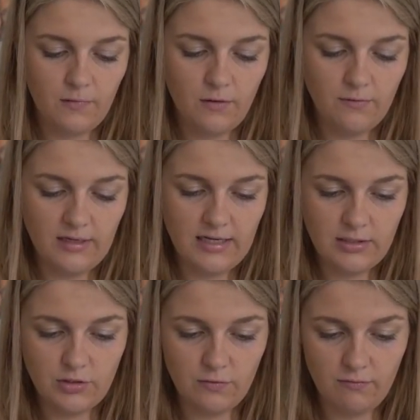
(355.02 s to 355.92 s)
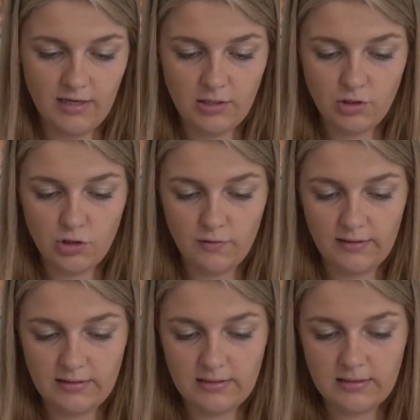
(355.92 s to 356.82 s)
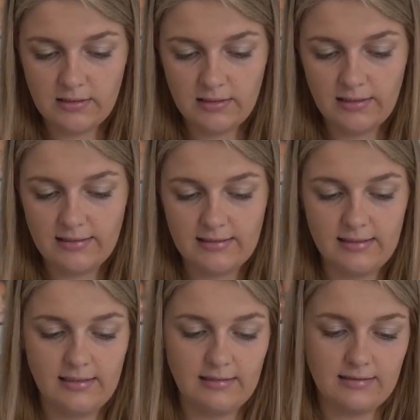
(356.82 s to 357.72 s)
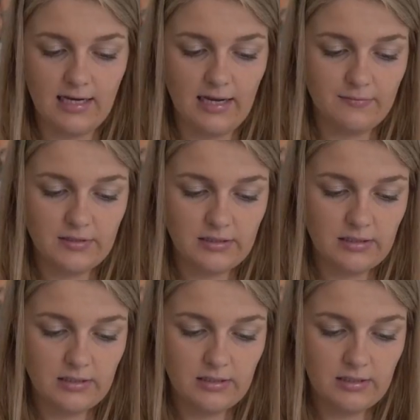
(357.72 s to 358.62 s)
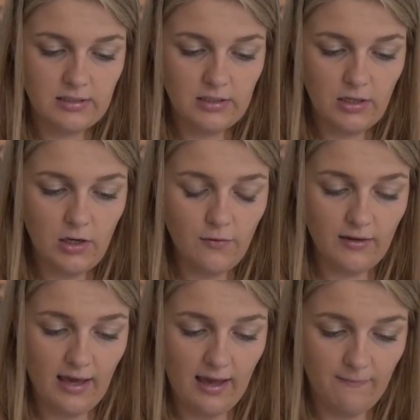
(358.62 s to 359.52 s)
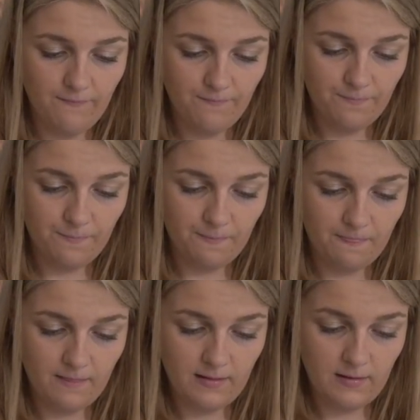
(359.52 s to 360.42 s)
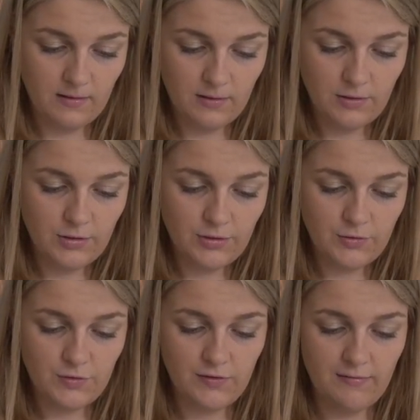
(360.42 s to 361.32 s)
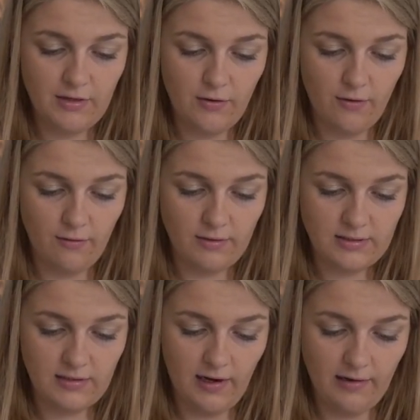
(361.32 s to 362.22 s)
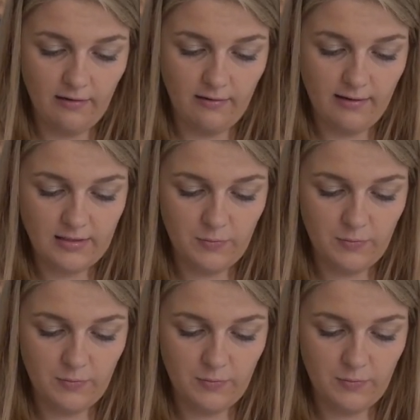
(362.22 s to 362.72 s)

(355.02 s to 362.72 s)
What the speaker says: no need to redo it a gazillion times. Okay, so there we go. It's kind of as